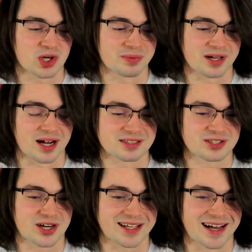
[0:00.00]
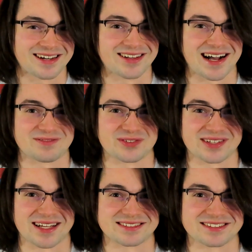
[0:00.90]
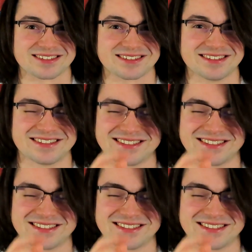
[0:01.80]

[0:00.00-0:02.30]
gonna be honest here, I kind of laughed during that scene.